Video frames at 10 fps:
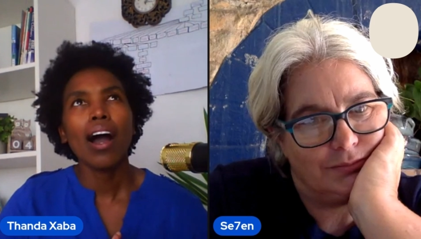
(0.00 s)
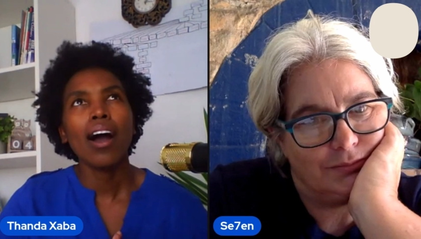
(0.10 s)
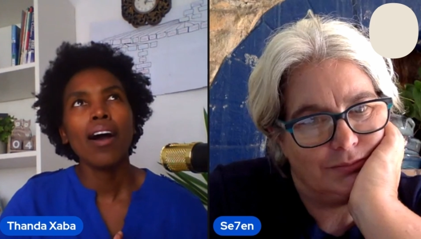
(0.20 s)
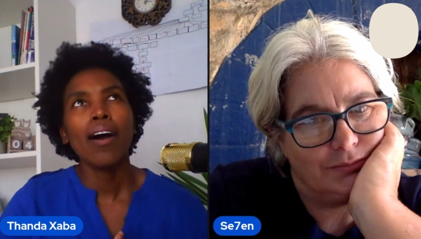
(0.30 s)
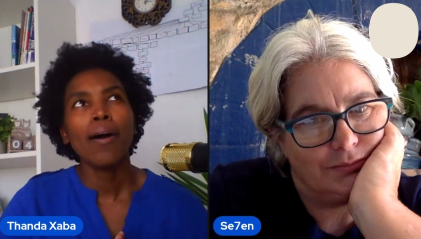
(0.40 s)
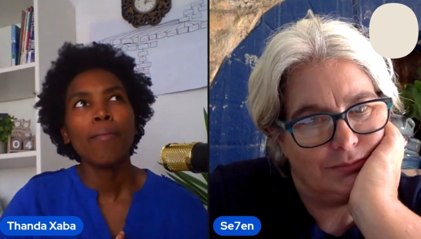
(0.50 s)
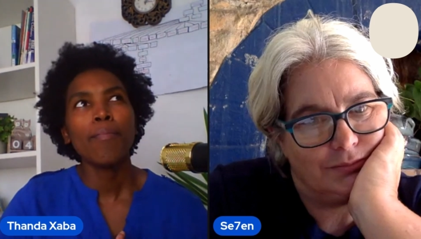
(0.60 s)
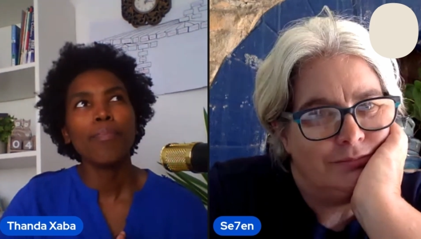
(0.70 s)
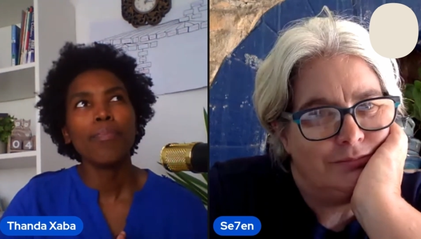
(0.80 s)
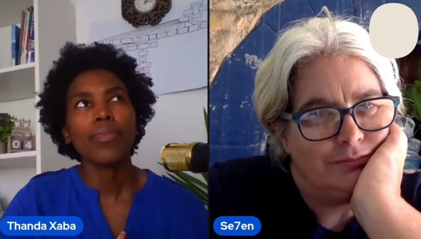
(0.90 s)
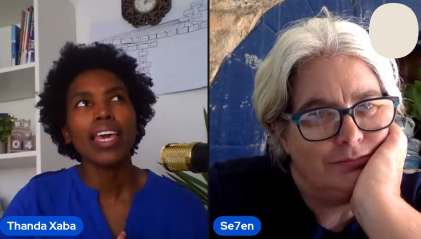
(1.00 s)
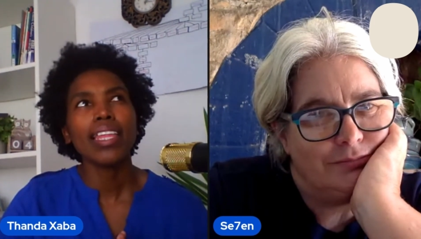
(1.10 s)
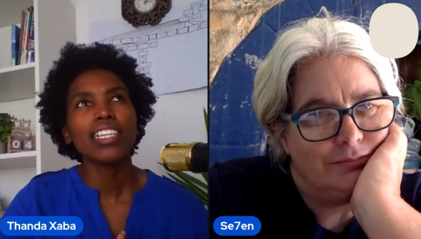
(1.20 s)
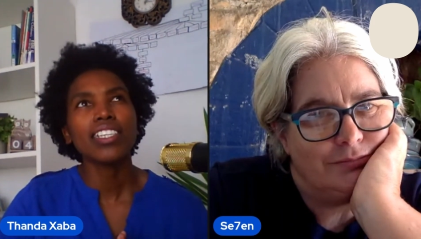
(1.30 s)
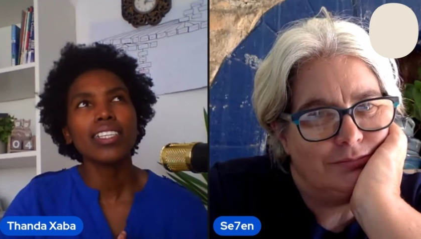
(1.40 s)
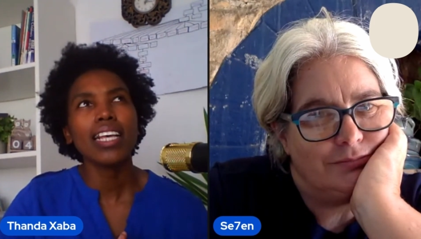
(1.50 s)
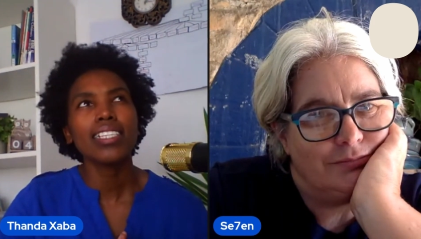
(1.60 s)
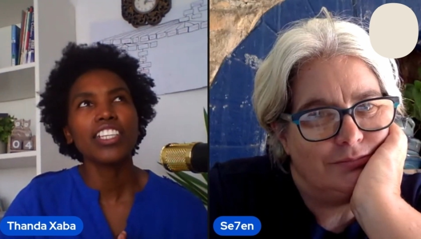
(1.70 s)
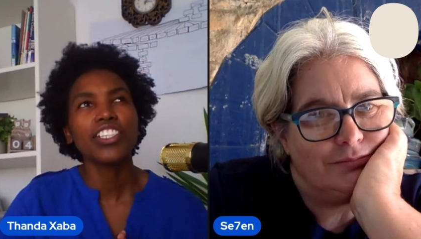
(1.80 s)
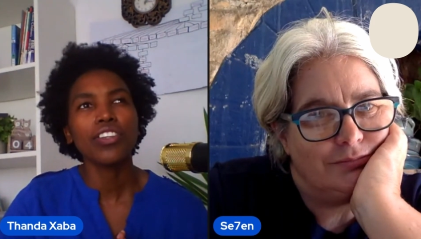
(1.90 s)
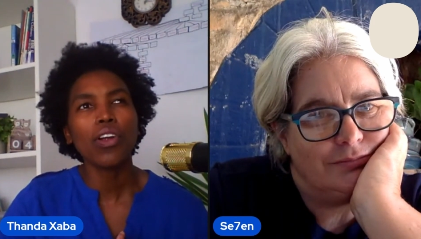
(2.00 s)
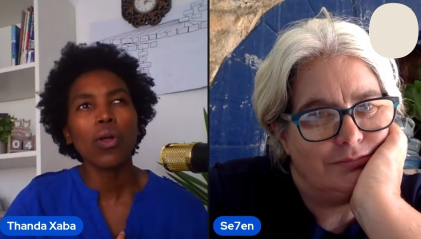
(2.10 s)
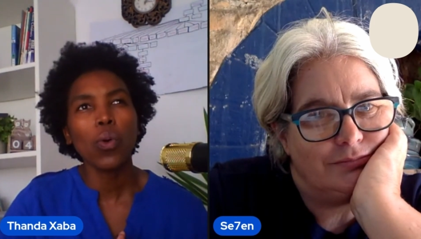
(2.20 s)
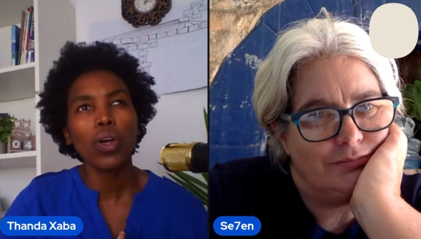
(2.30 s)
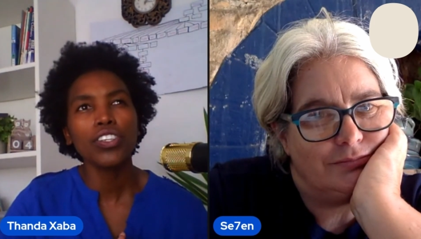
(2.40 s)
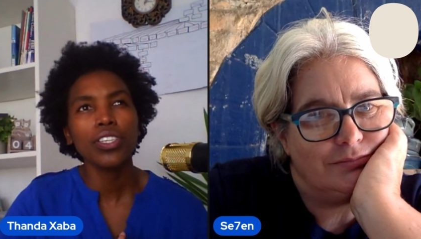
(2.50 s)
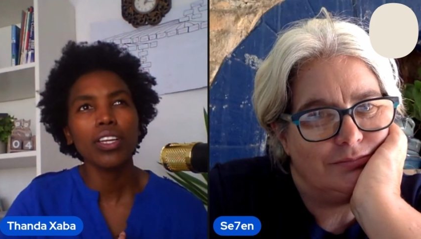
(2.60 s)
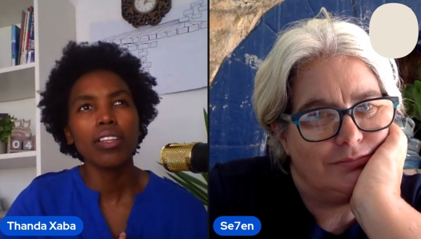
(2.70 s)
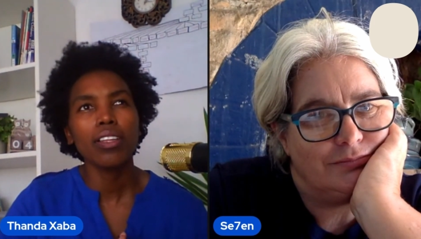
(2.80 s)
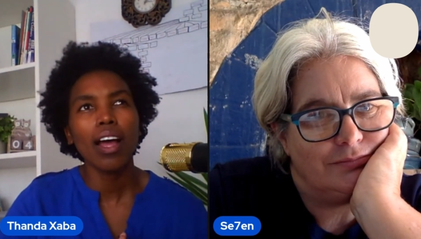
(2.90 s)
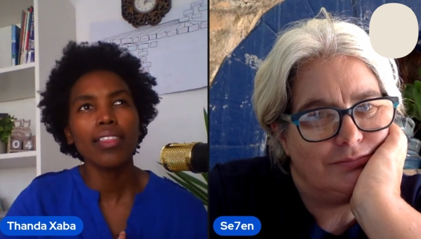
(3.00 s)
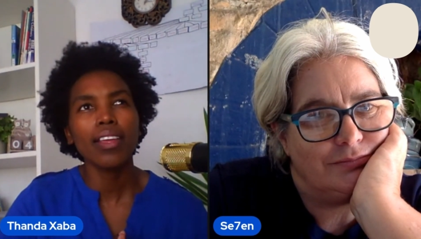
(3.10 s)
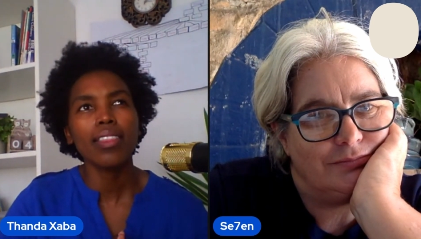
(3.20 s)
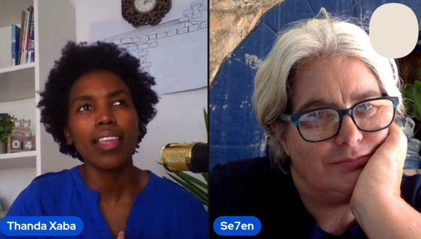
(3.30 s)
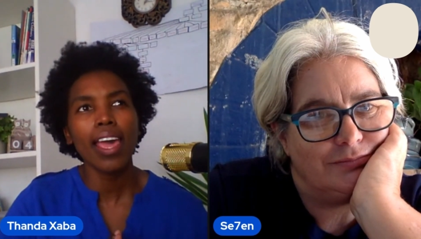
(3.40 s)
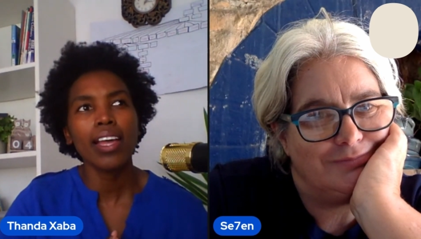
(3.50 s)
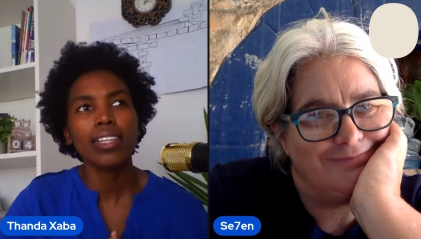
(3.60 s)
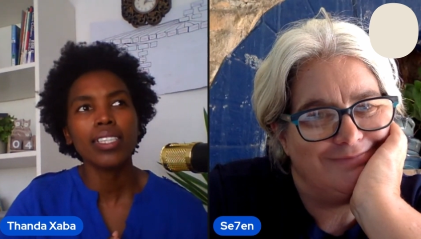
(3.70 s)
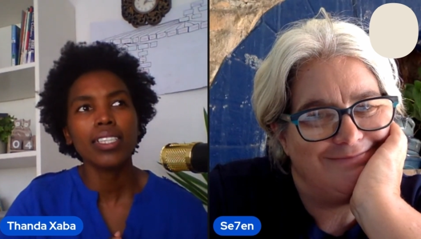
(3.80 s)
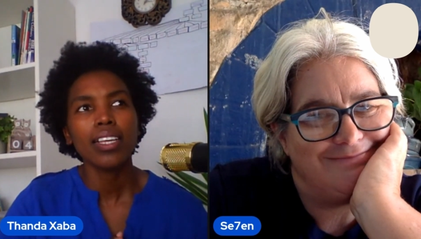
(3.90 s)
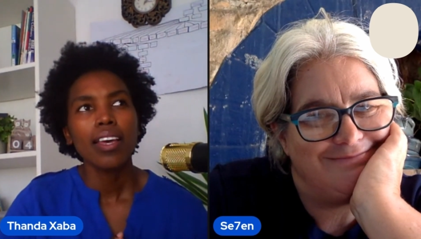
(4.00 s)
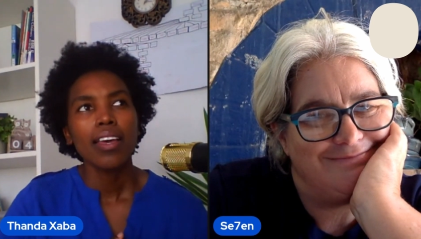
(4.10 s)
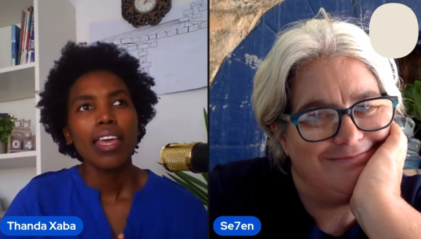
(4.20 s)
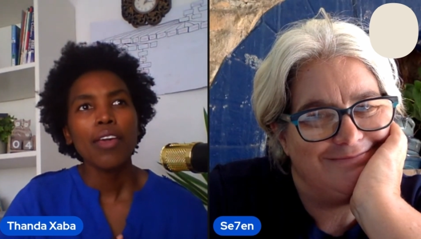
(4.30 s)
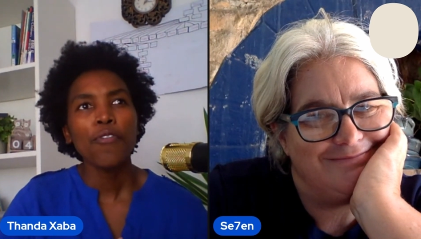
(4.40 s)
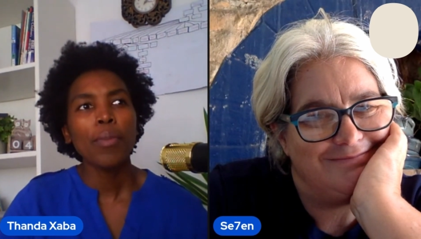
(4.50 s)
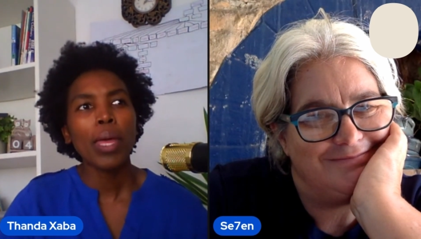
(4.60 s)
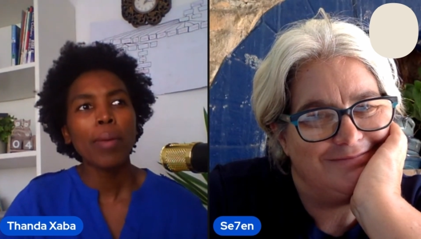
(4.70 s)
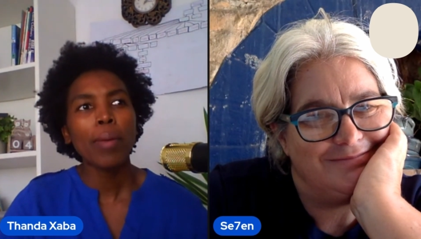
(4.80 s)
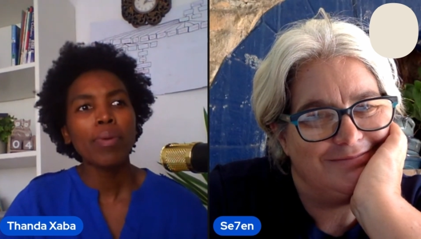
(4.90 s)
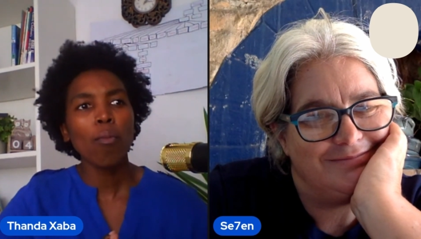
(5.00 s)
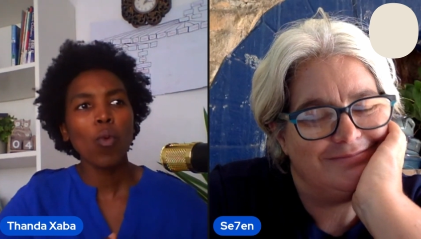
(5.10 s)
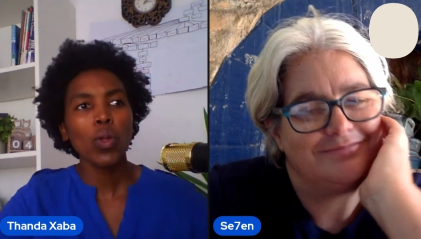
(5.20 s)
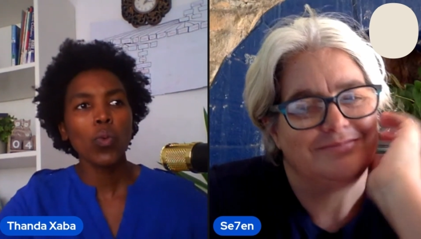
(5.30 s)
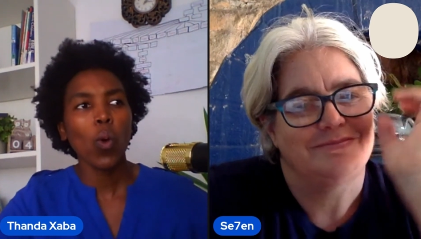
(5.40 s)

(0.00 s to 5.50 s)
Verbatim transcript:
Speaker 1: um, can i just ask a general question under that if maybe someone